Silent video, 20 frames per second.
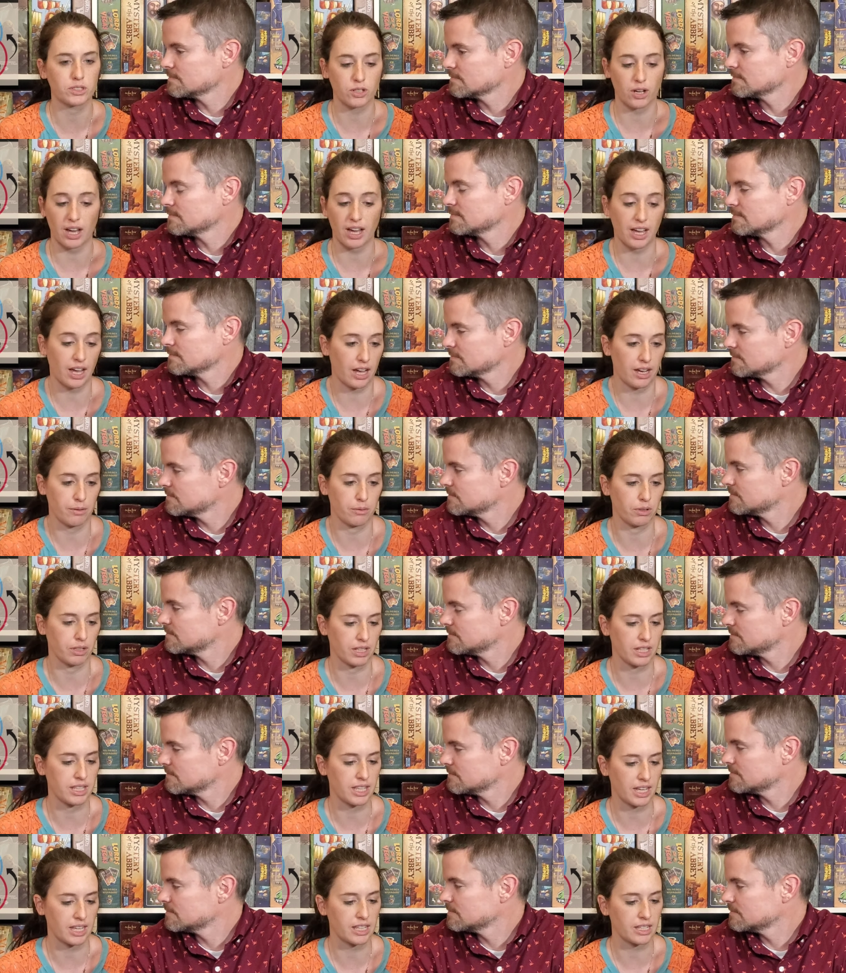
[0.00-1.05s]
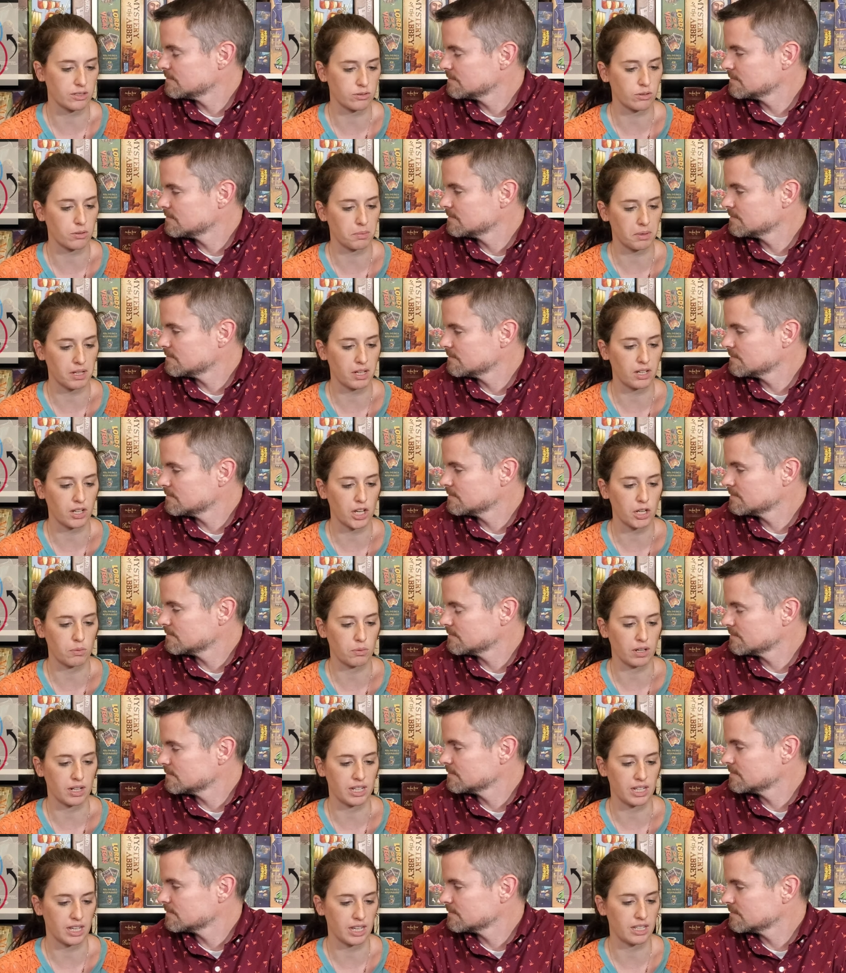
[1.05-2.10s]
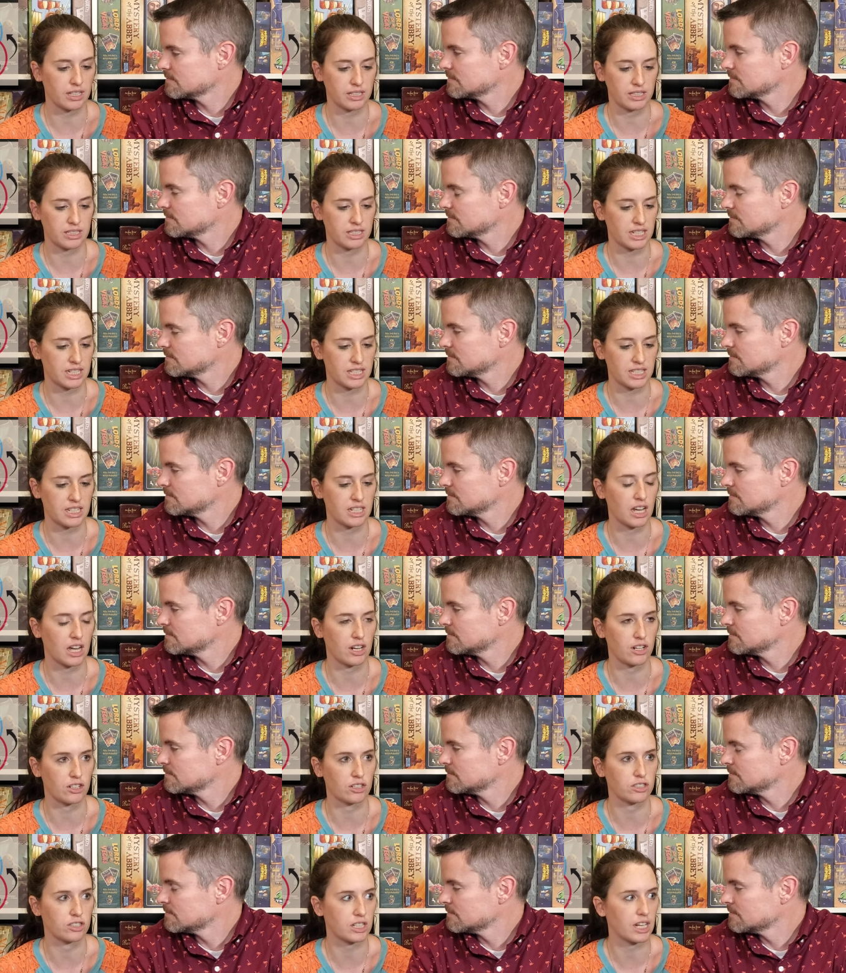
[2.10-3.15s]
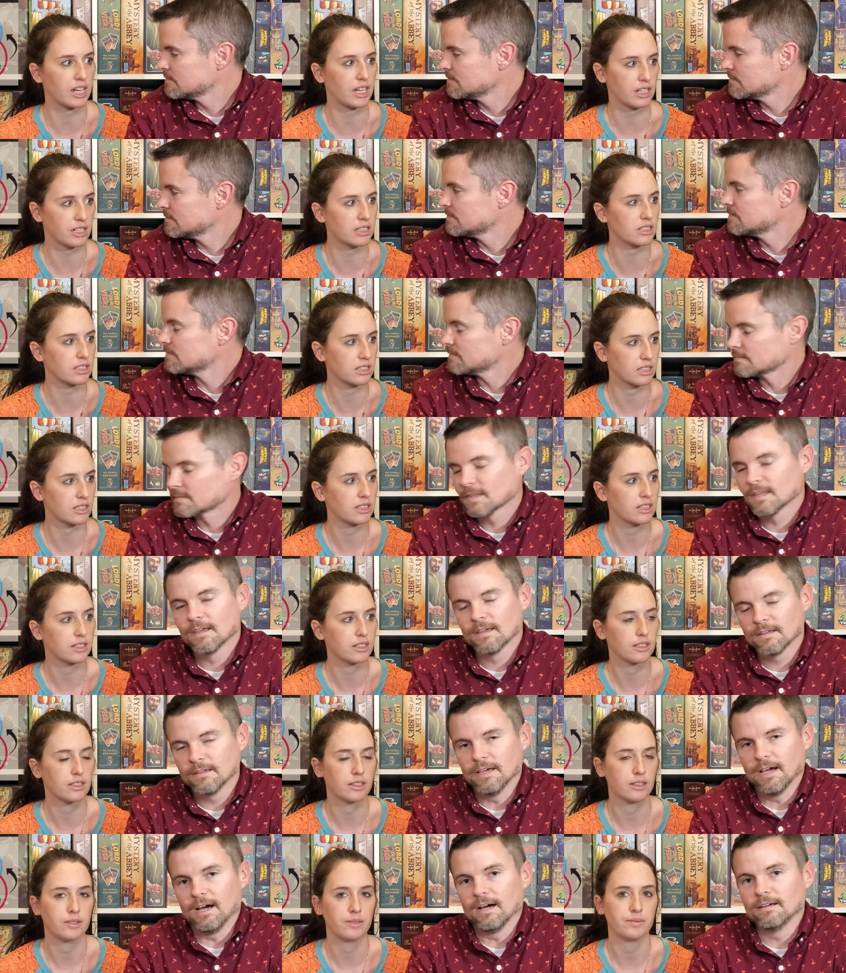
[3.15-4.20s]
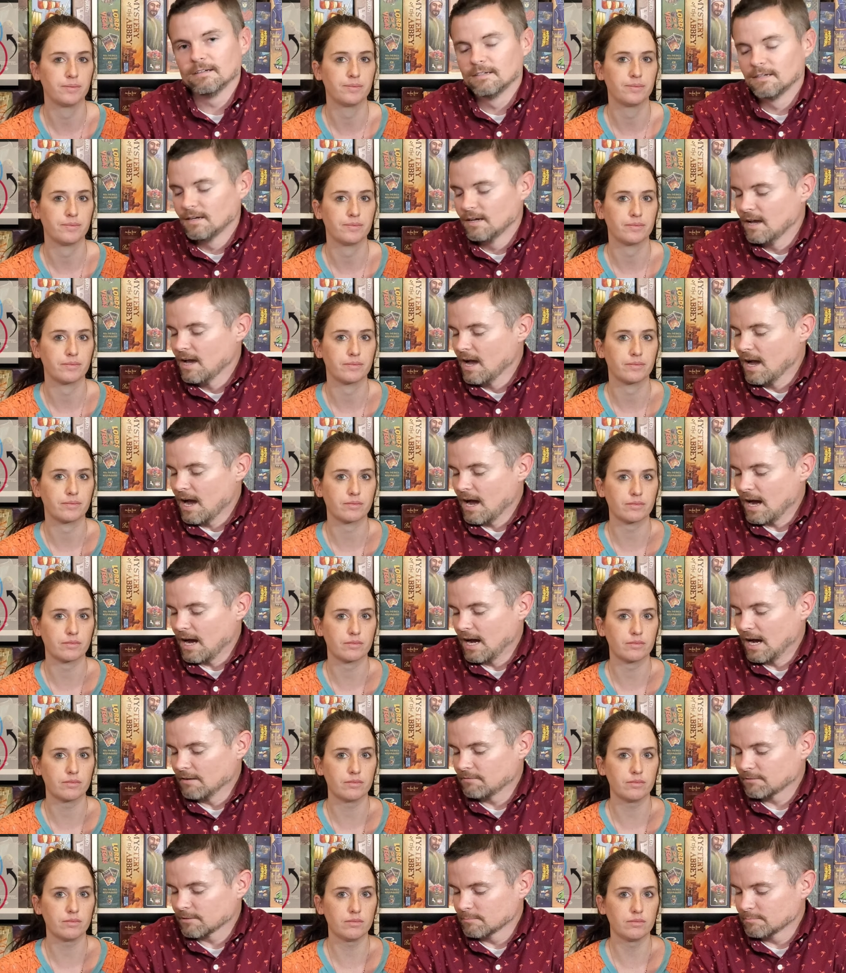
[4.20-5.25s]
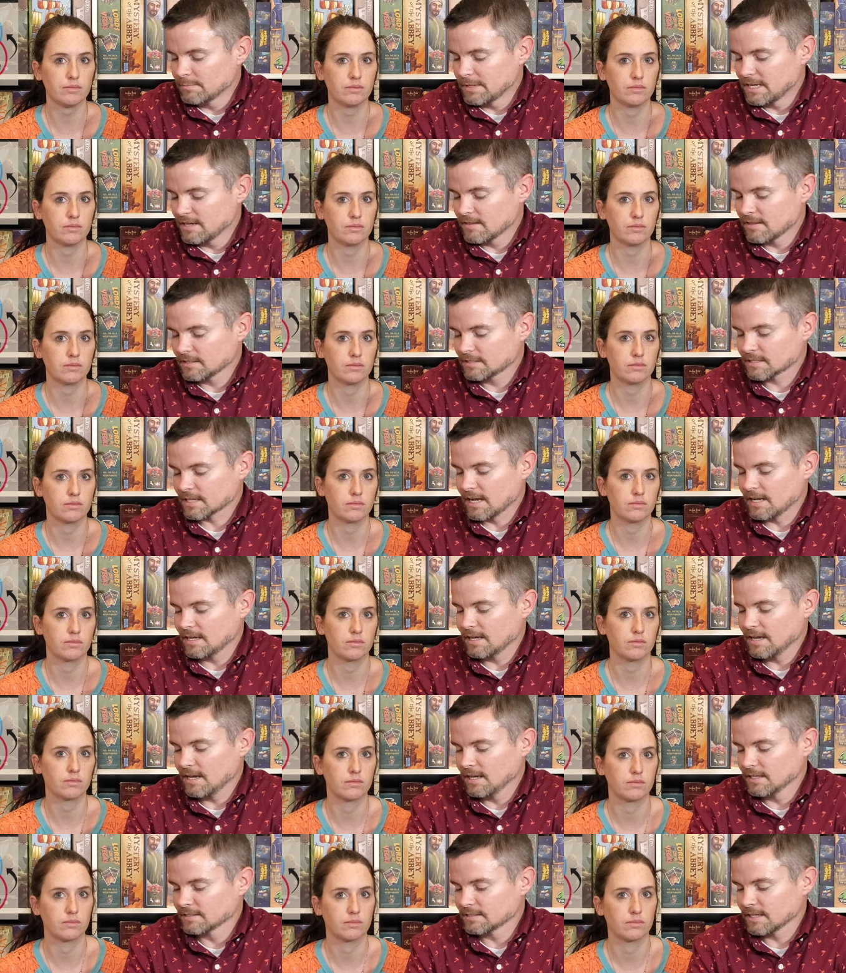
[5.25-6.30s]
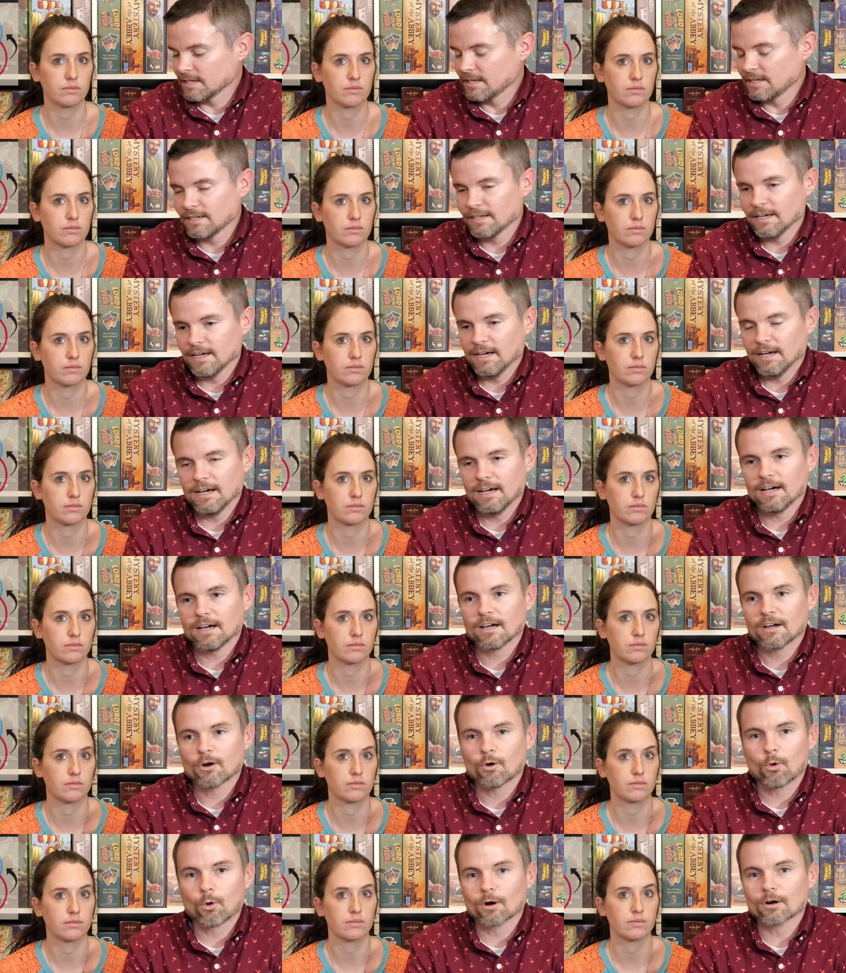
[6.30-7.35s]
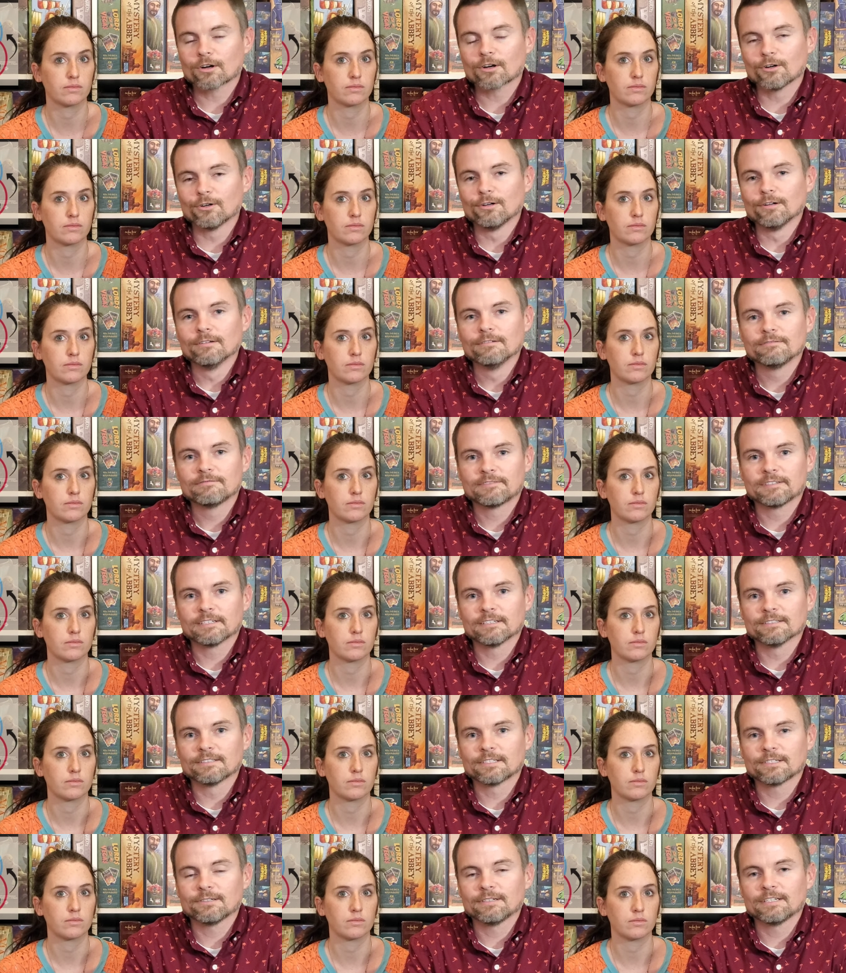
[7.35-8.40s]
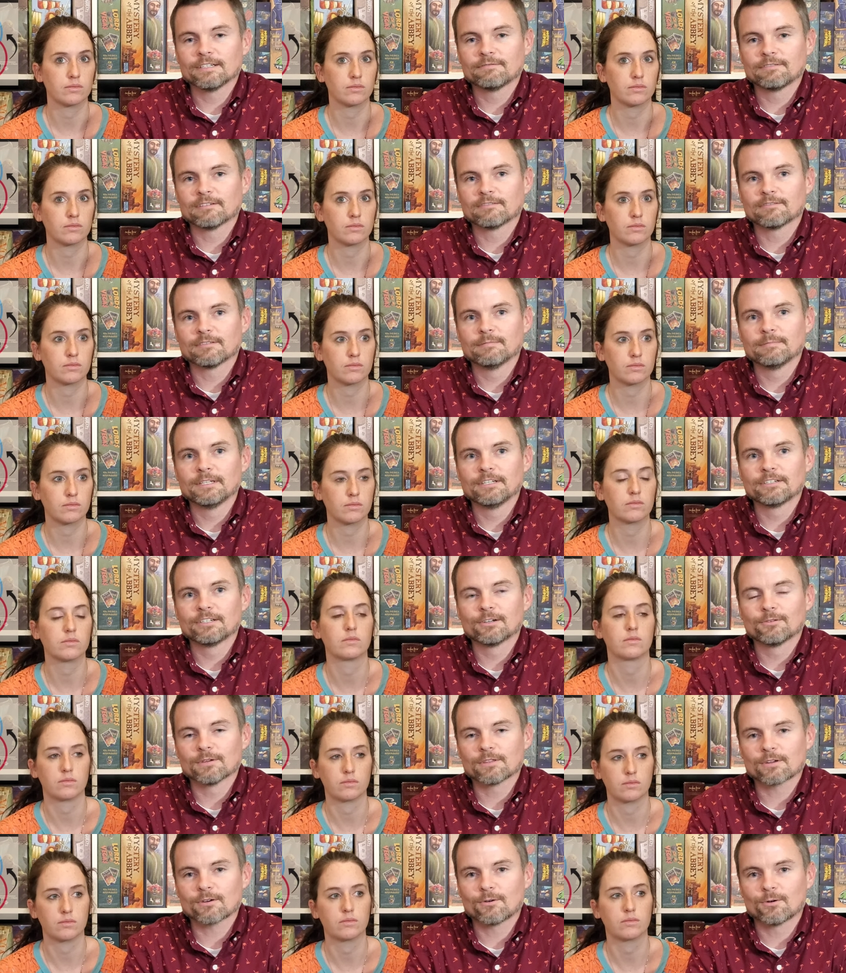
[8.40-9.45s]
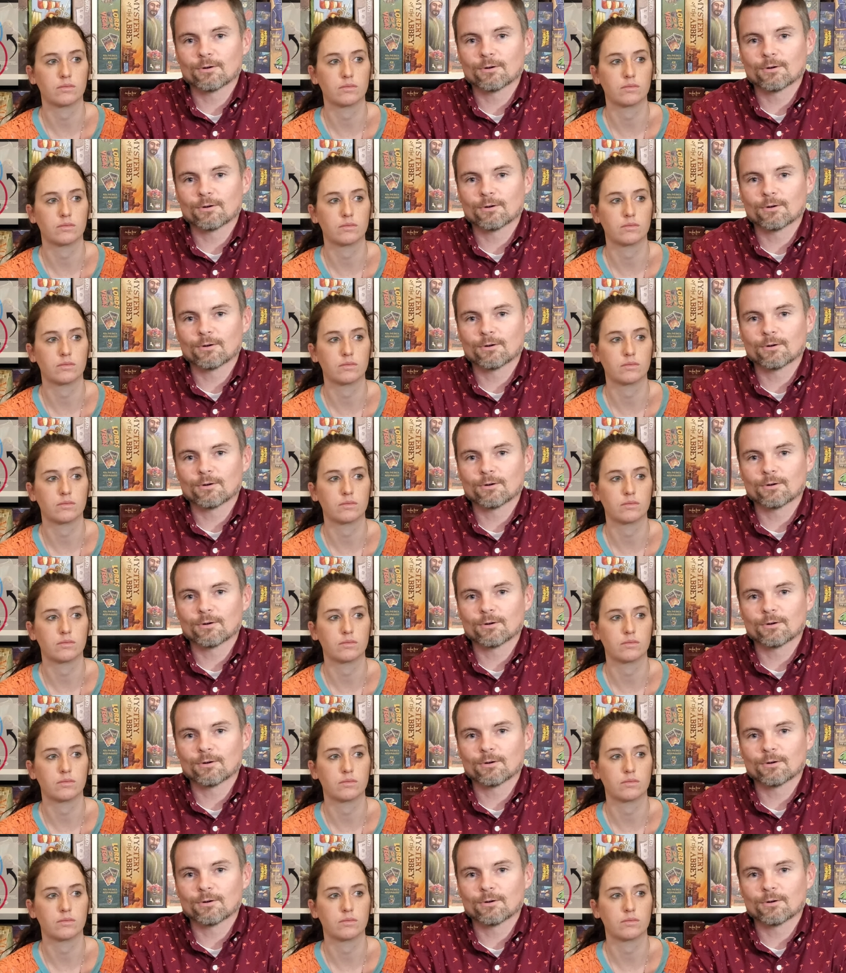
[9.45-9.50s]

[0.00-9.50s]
Speaker 1: So I, I really think this would be a good one. It, it's easy to understand.
Speaker 2: Yeah. Uh, for me, this kind of has a uh, Qwirkle feel to it. If you're familiar with